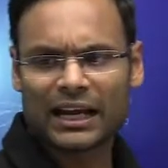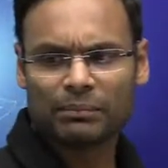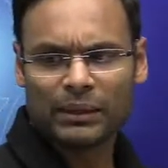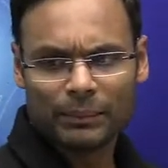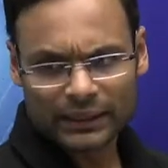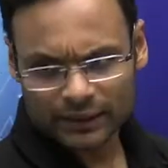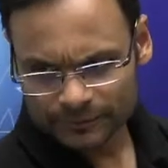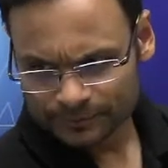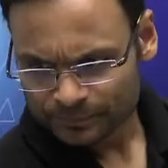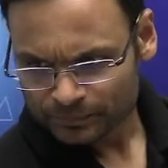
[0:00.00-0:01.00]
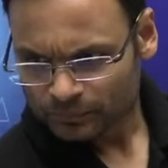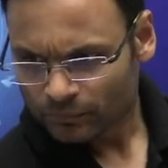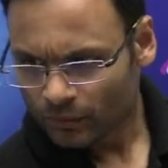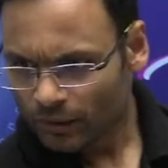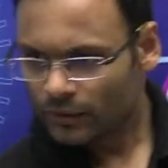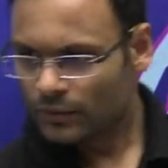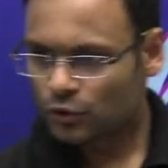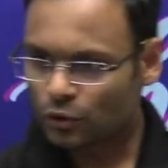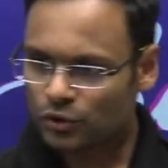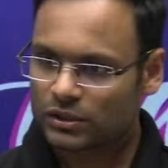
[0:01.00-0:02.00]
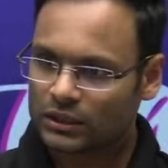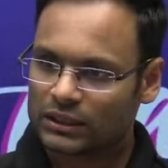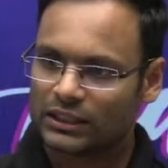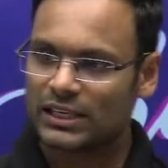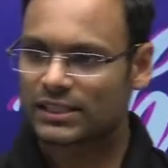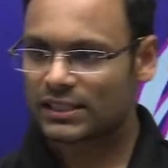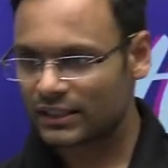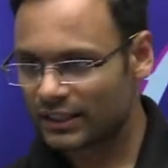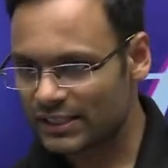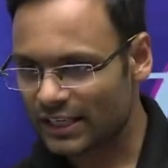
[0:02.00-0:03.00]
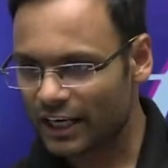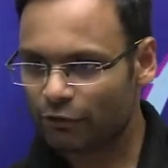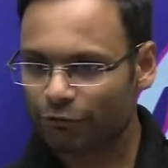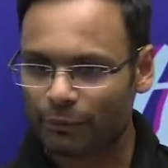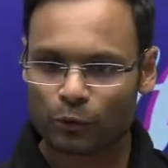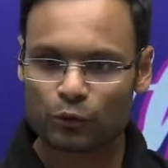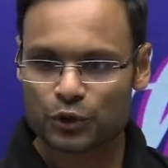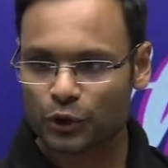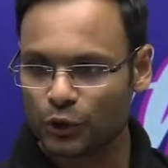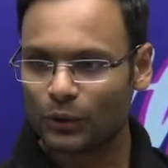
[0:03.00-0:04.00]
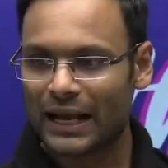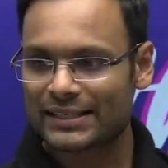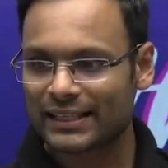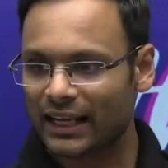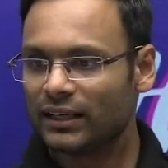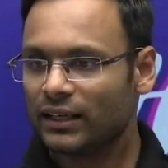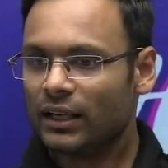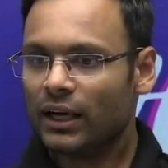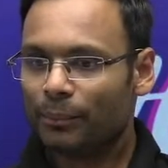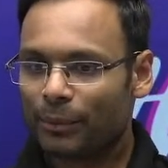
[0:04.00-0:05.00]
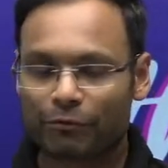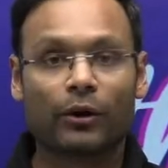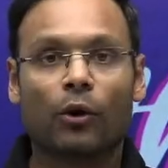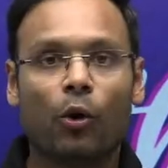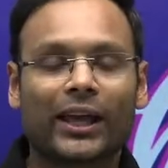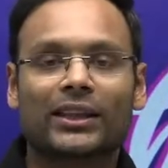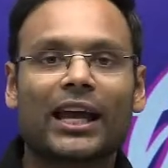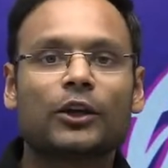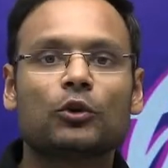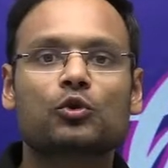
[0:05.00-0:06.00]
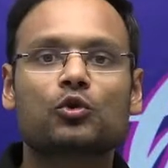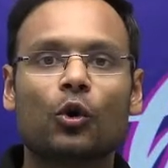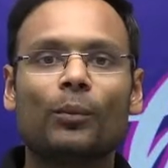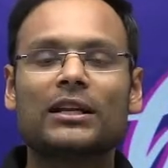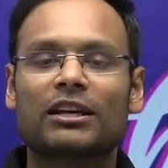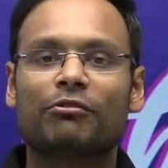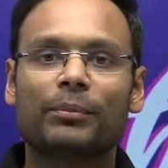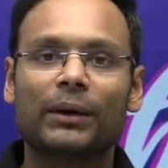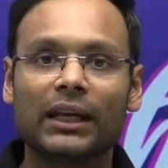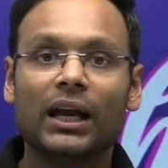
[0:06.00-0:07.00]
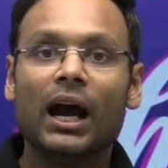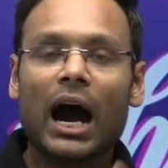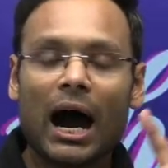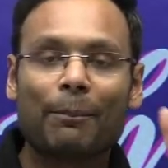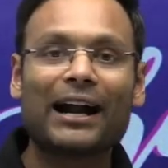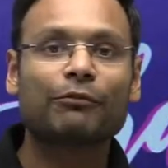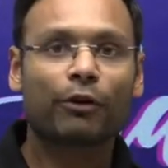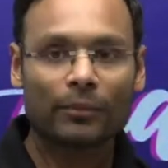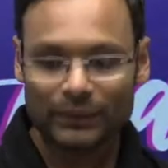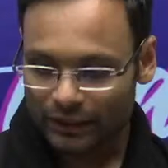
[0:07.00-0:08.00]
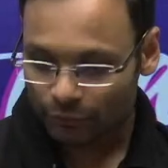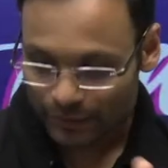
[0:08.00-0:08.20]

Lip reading: can be better. So this kind of approach you guys can prefer. Okay, thank you so much everybody. Apart from that,